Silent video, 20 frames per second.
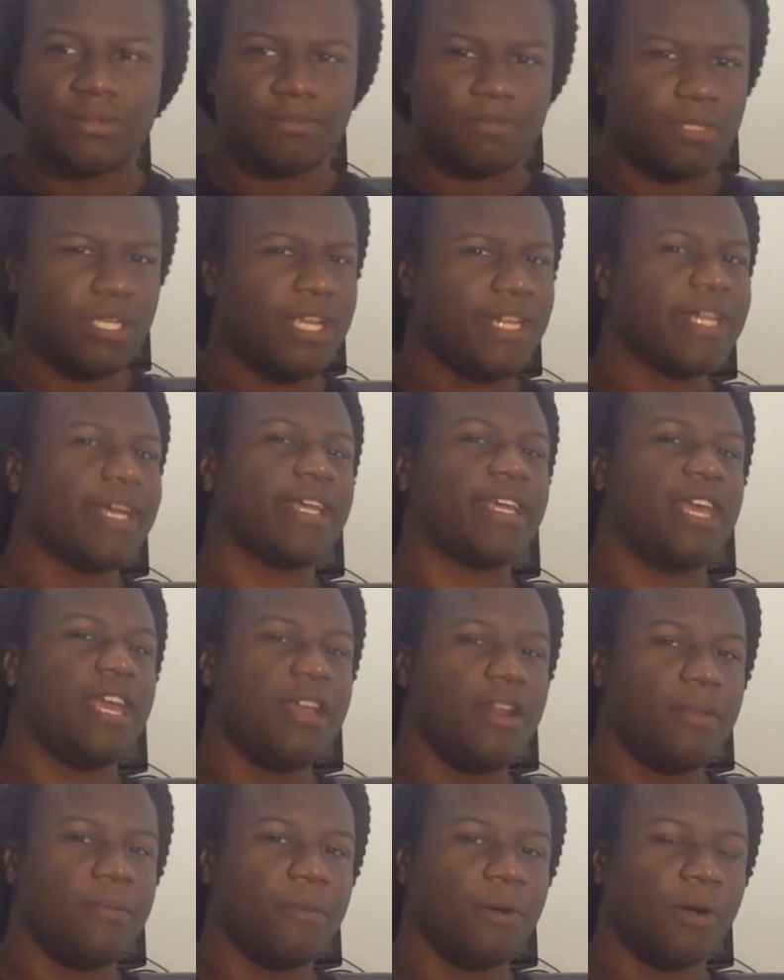Seeing that
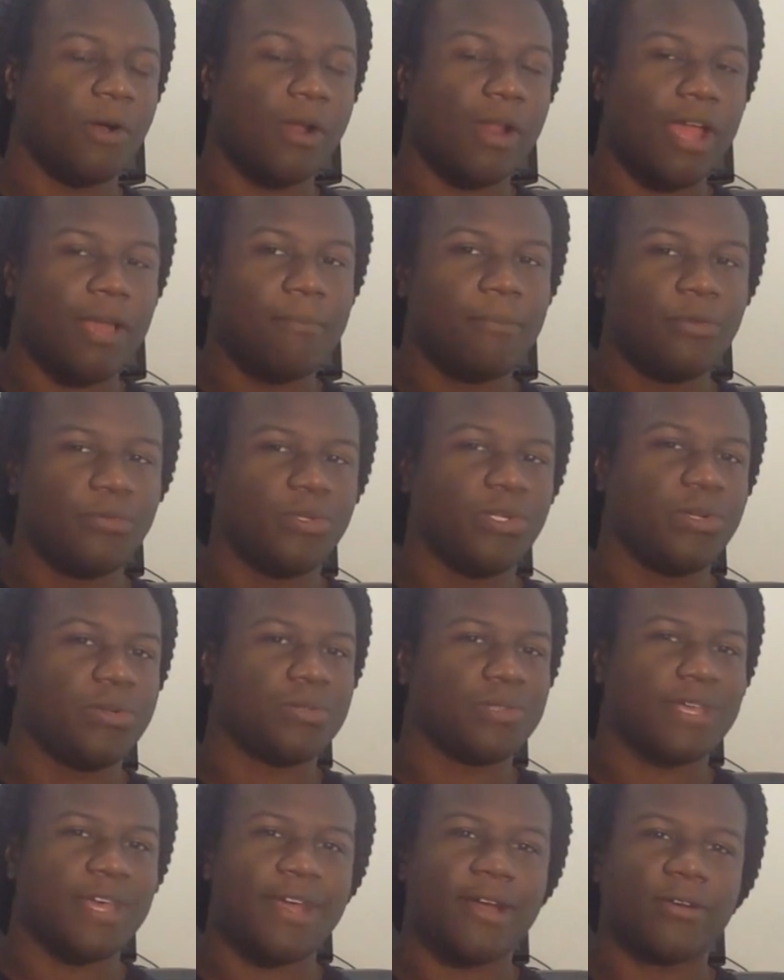Kimon and
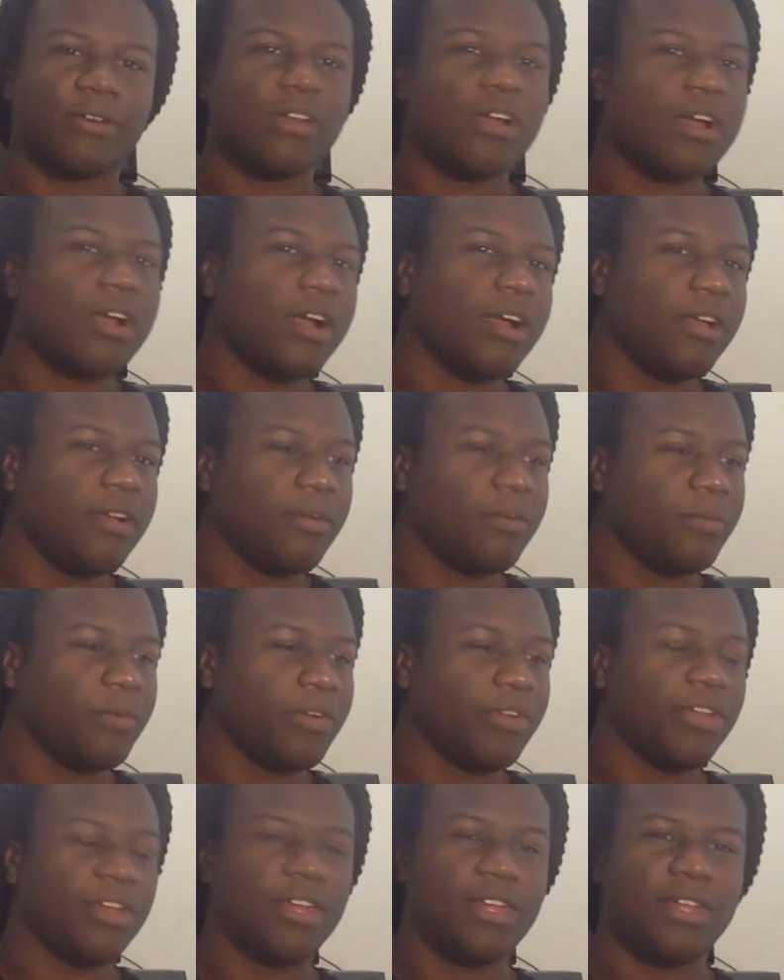Momonosuke are not
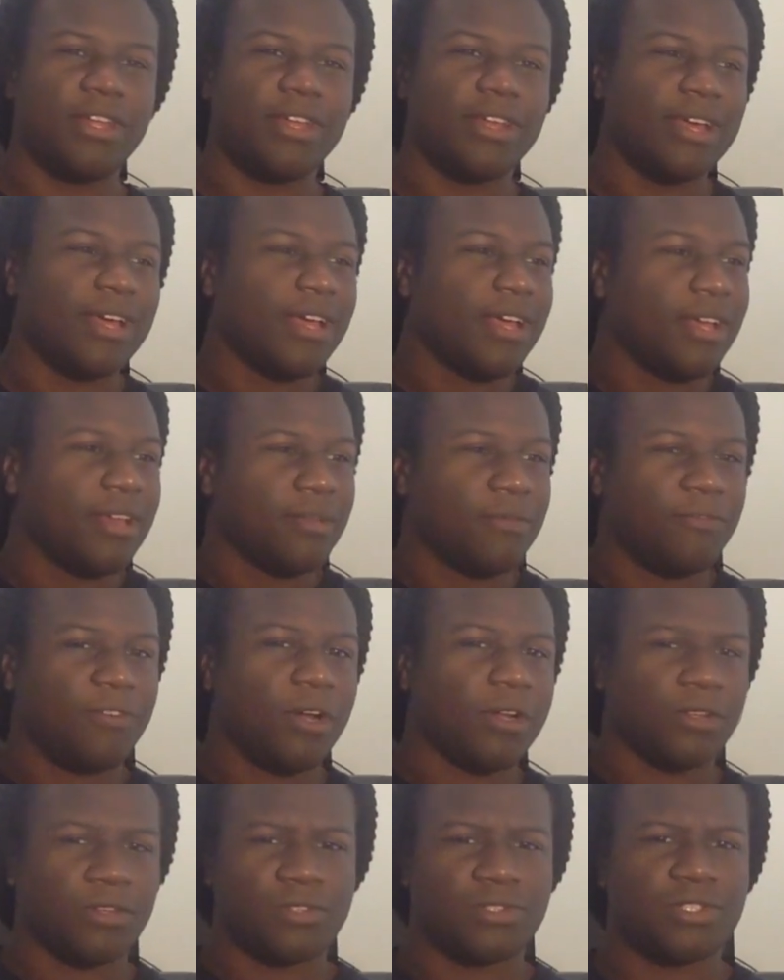really
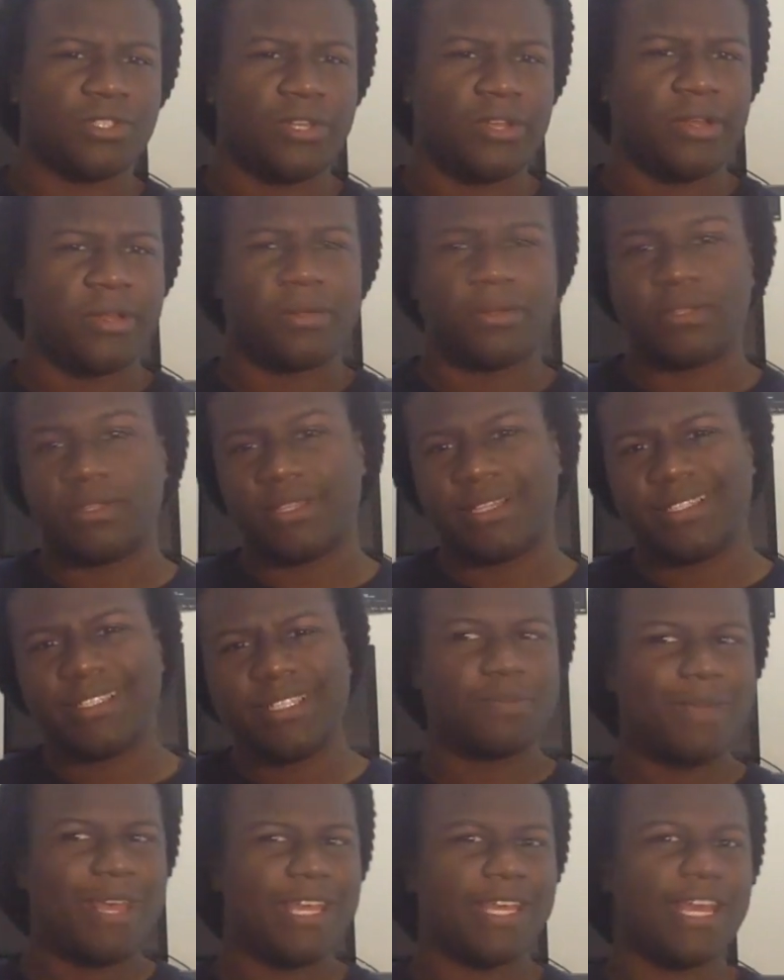father and son, does
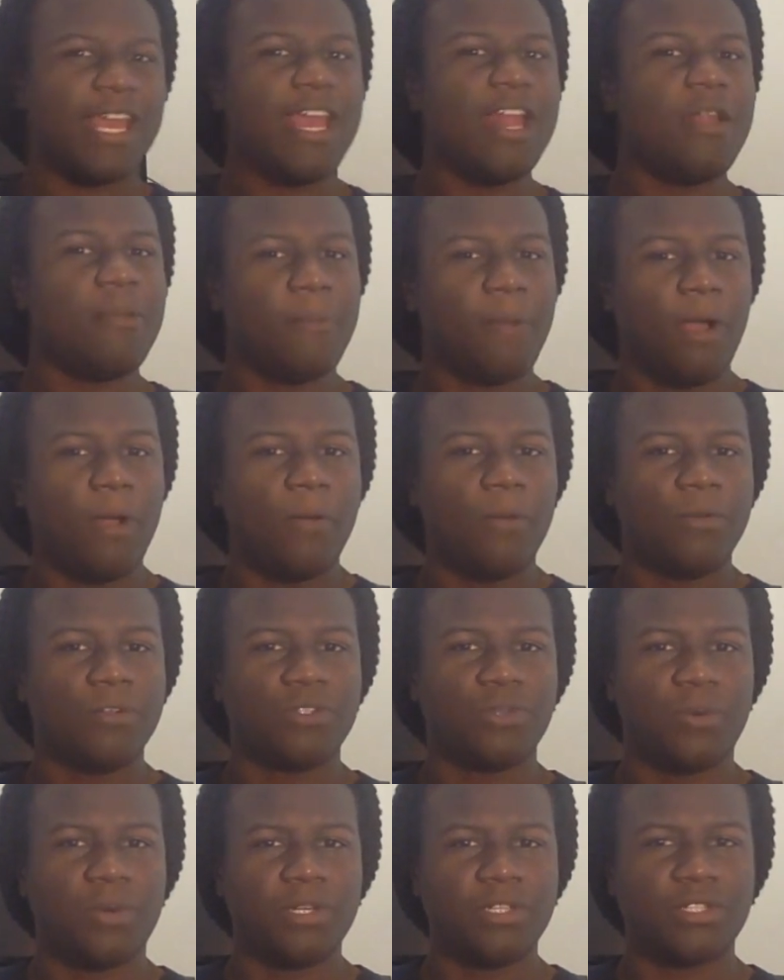this mean Kimon will
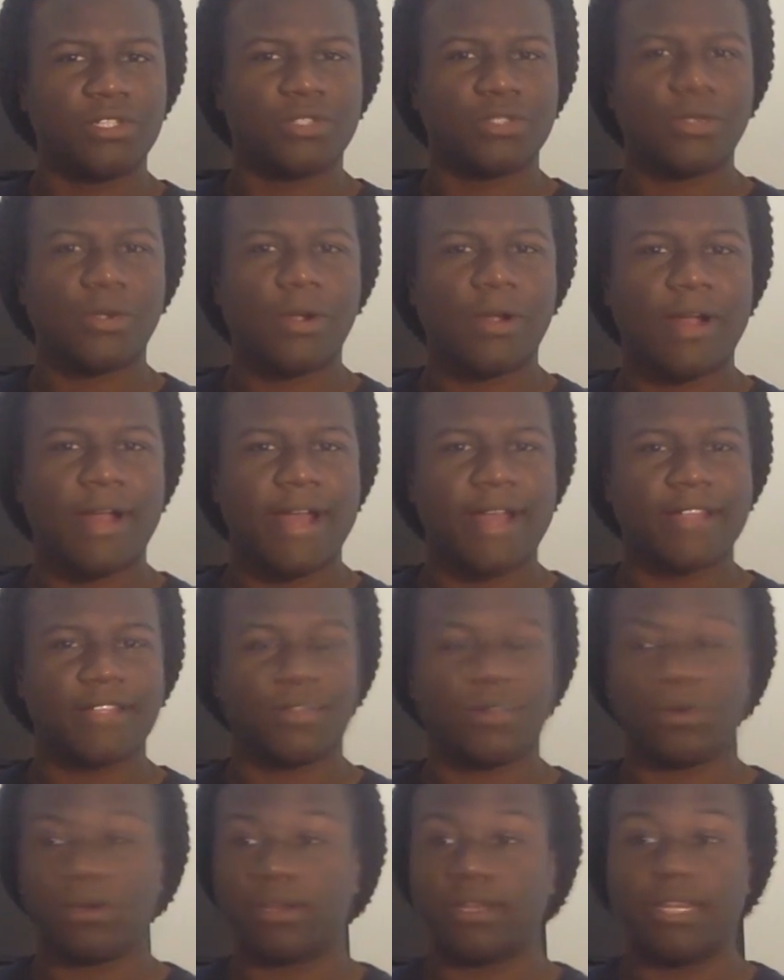join the Straw Hats,
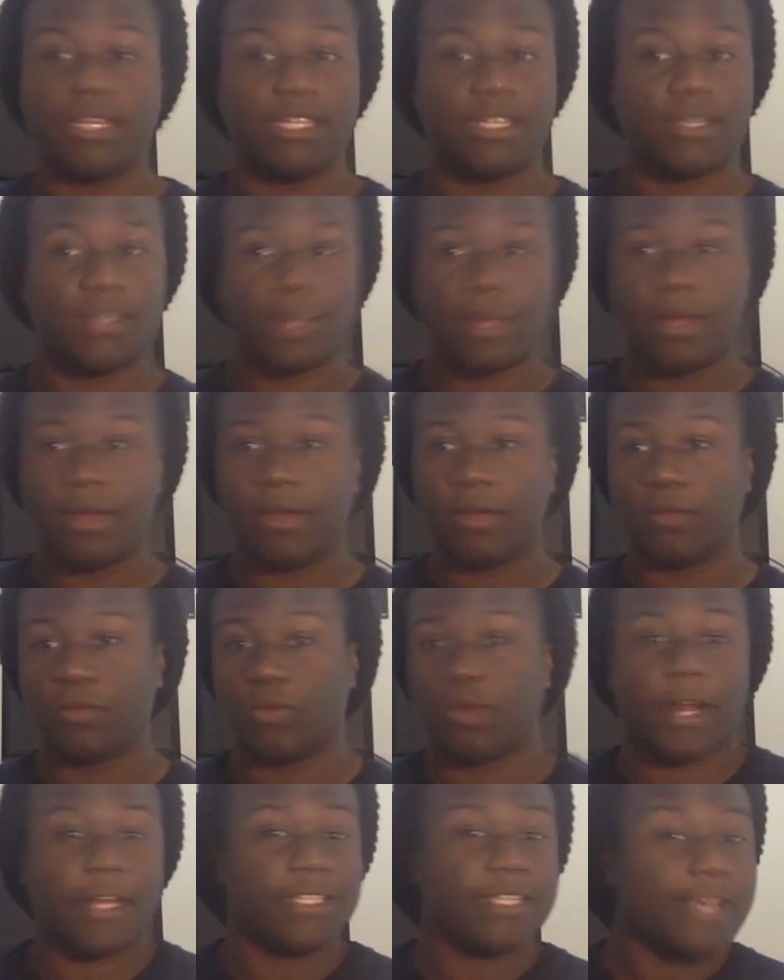or at least
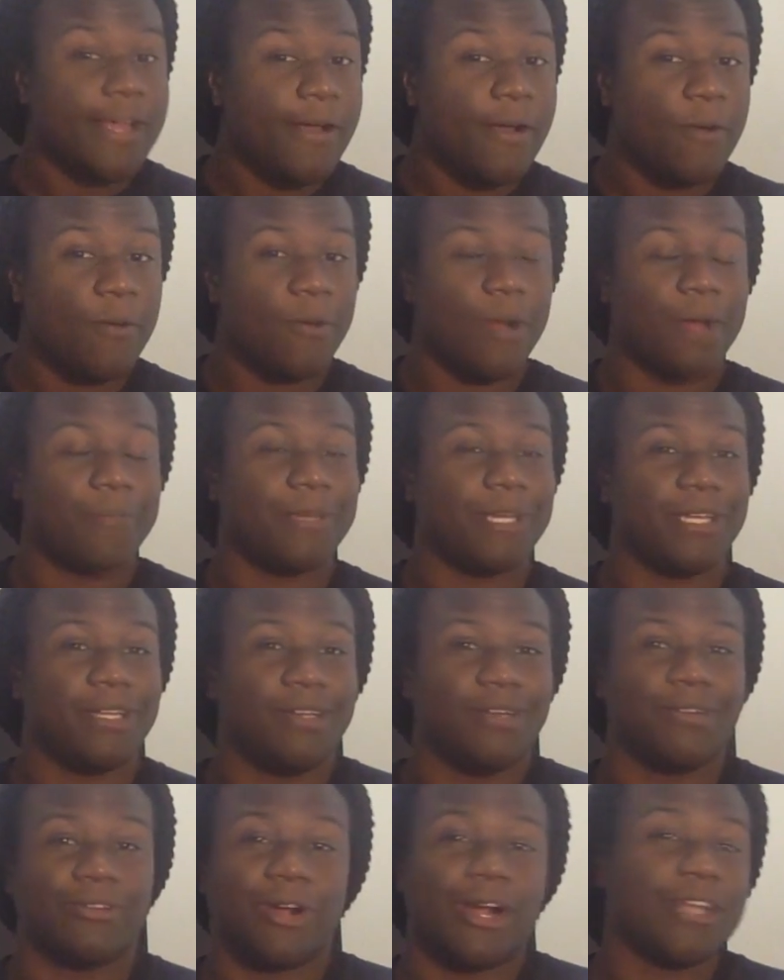Raizo?
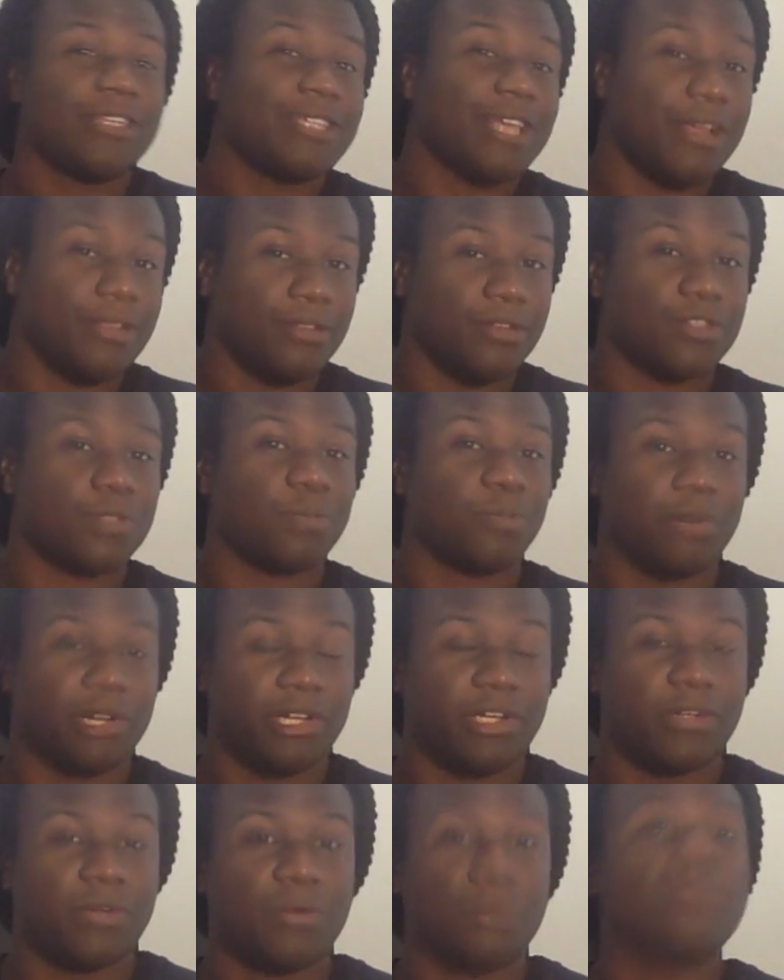Raizo looks
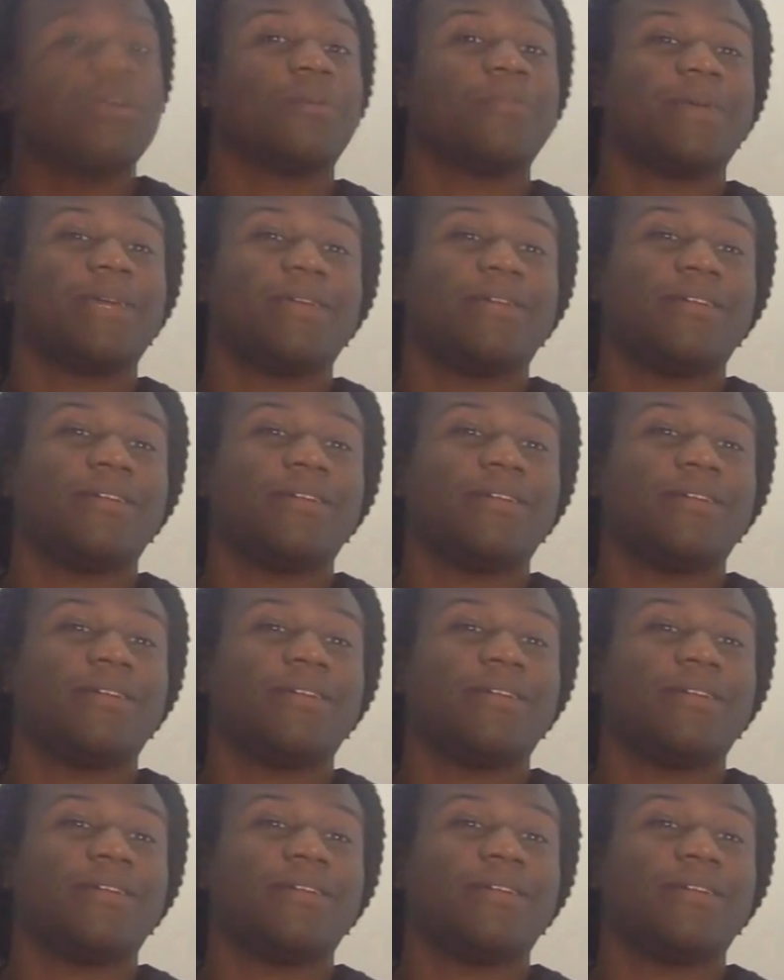pretty cool.